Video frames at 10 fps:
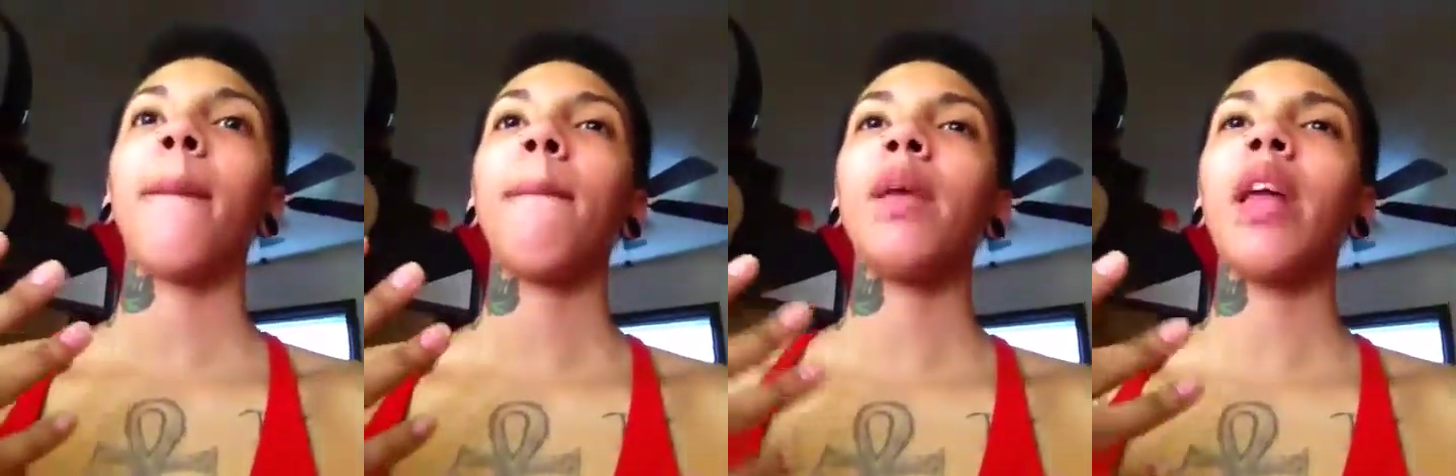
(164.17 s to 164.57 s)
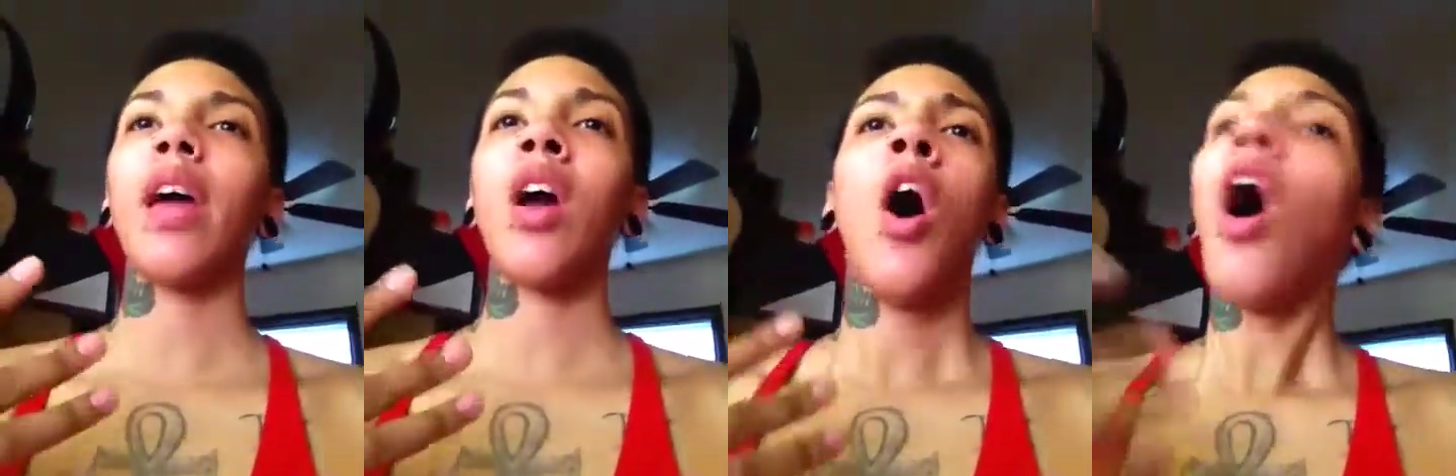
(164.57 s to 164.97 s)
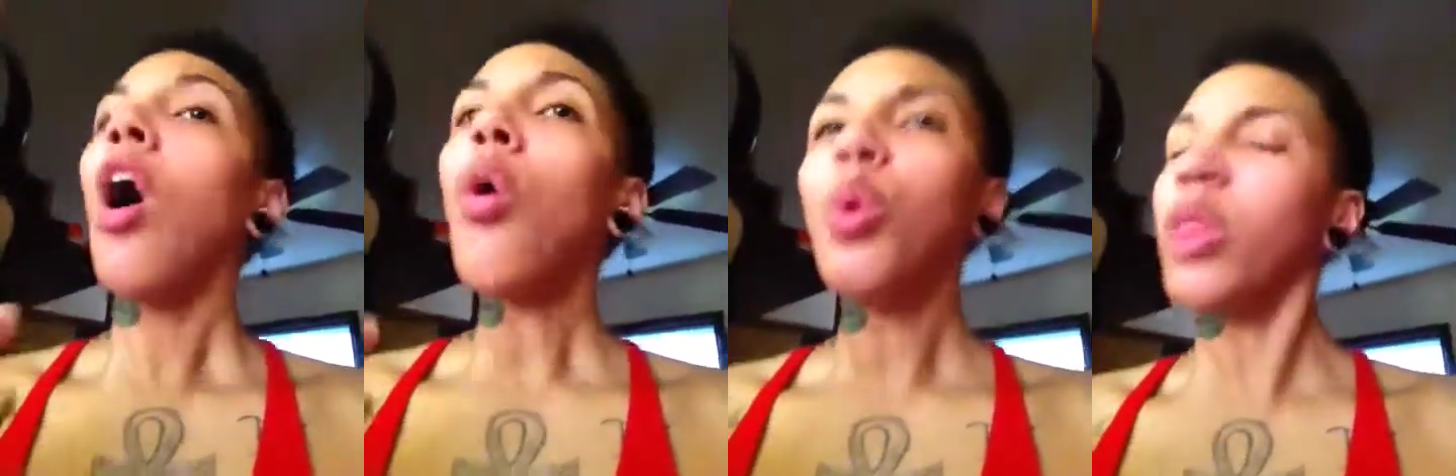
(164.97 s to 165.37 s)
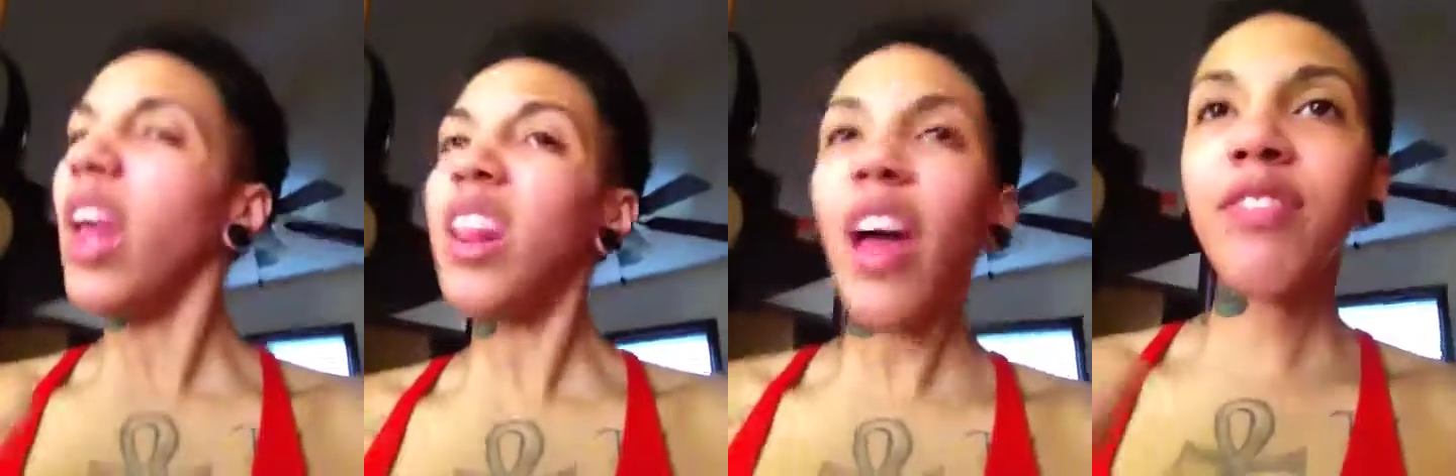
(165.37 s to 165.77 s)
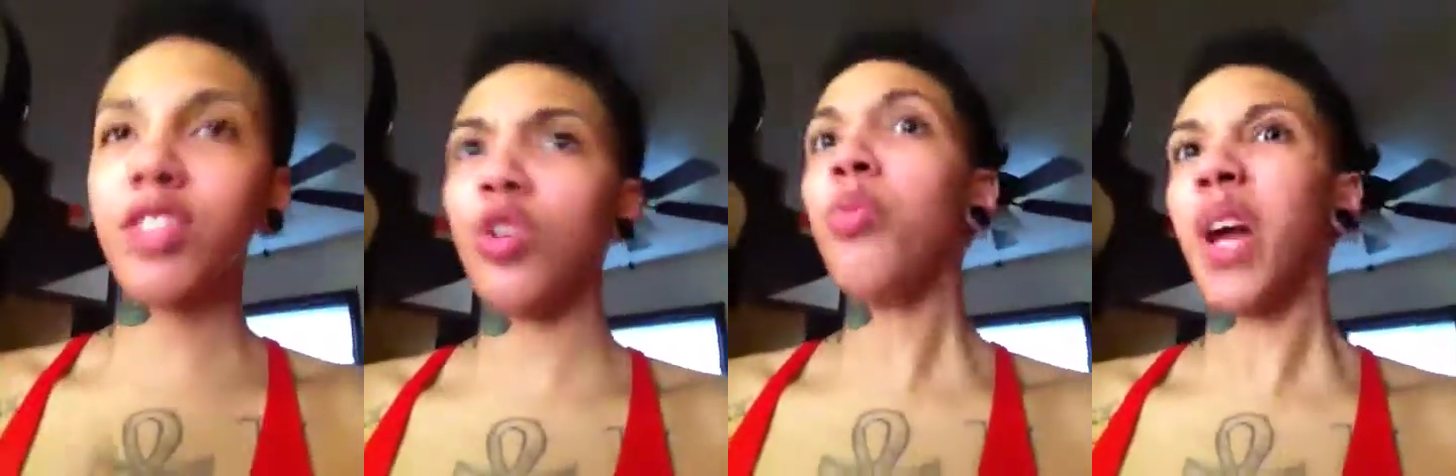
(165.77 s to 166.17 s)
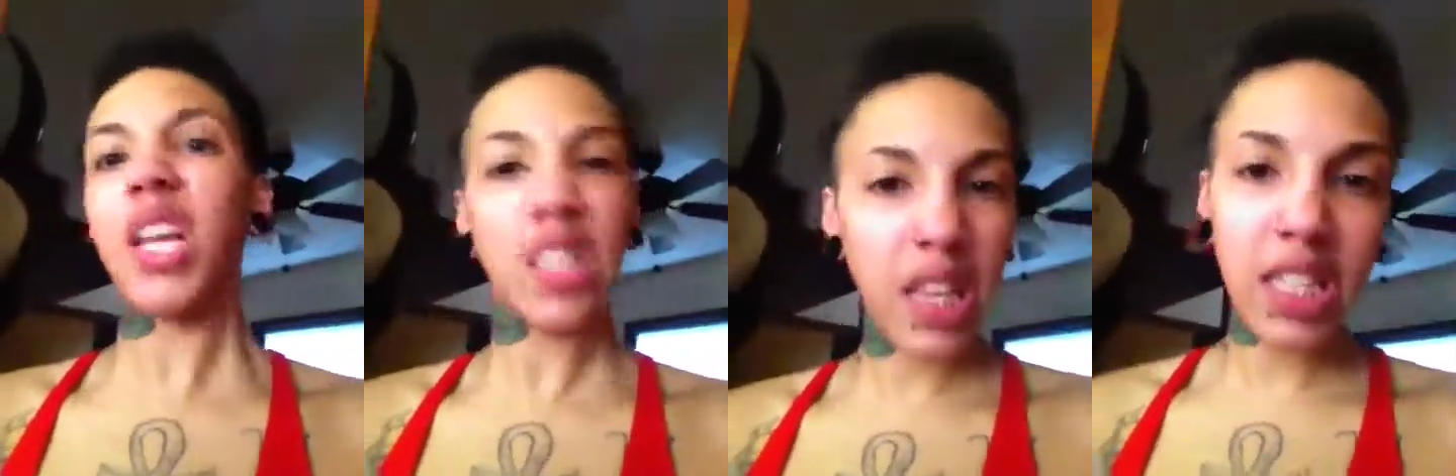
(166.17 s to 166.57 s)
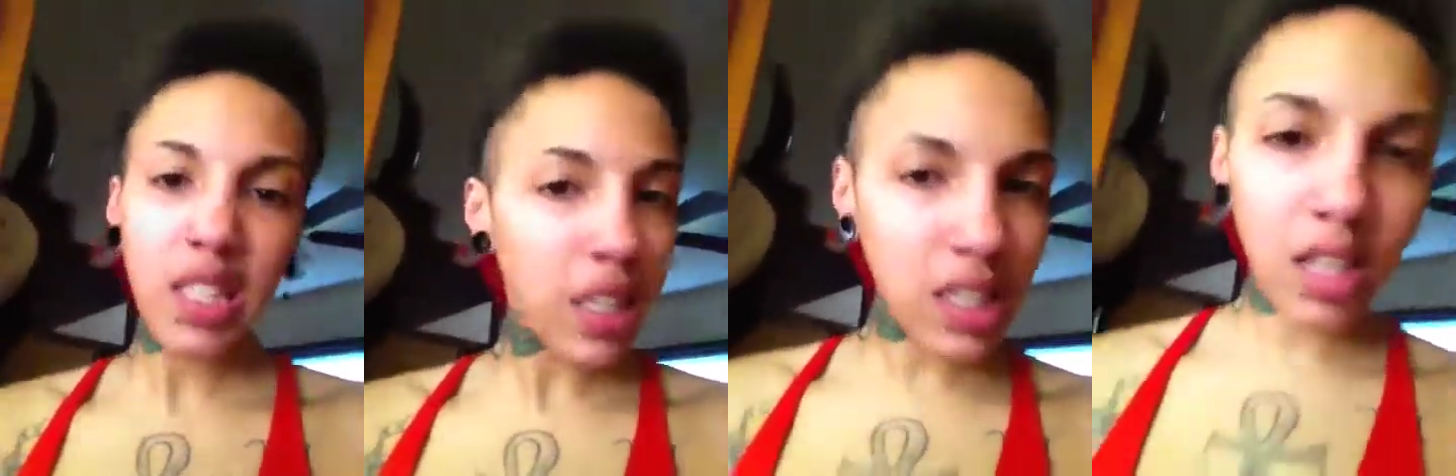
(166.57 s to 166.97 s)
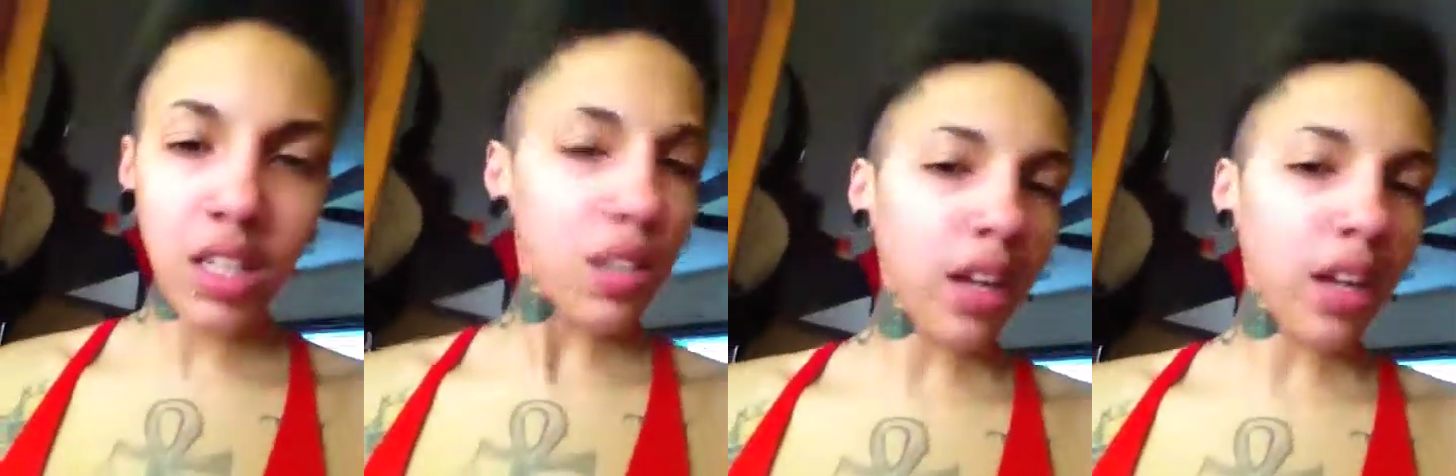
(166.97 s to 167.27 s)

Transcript: be like, oh well, they left you because of this and this.